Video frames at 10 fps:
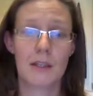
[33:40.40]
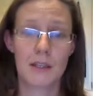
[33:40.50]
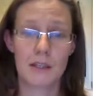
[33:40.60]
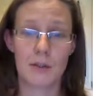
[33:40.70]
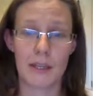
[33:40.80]

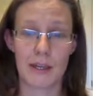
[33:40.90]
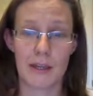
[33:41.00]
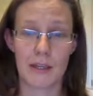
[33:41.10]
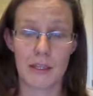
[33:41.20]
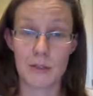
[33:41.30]
You
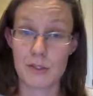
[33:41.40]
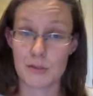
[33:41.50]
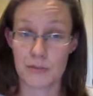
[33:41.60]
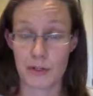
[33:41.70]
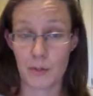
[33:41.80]
can use a
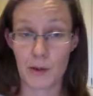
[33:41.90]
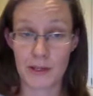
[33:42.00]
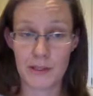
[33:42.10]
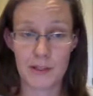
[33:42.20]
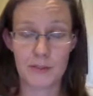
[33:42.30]
free
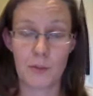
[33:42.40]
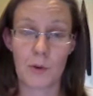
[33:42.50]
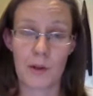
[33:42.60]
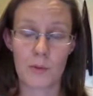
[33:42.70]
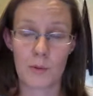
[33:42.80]
one if you
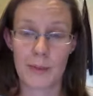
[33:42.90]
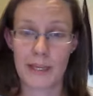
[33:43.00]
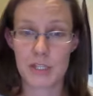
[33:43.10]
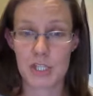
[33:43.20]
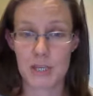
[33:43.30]
want, or make
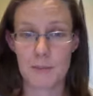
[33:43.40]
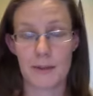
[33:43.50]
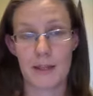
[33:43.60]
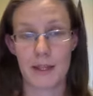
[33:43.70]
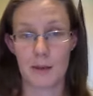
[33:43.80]
it cheap
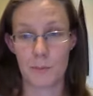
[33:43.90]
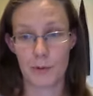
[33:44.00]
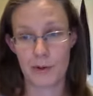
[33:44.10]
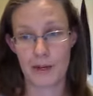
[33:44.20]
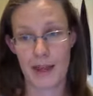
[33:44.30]
and then
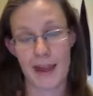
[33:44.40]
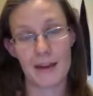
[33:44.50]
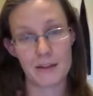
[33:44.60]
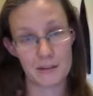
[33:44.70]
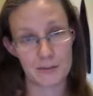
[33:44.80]
put an
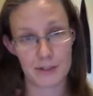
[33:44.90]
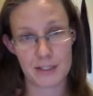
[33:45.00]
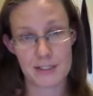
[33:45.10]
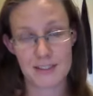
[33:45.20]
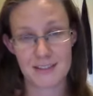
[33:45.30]
ad in the
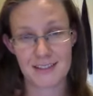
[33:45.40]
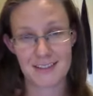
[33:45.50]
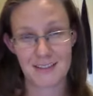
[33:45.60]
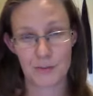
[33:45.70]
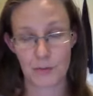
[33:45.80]
front
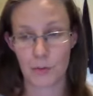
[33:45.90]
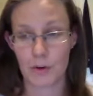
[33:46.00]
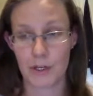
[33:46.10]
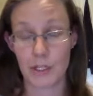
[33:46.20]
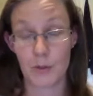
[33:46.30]

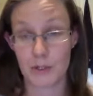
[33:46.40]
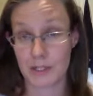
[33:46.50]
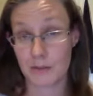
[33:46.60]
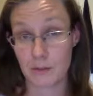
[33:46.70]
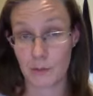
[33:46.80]
for your
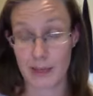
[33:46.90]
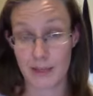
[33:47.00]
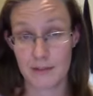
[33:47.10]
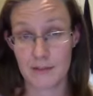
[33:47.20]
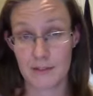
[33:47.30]
giveaway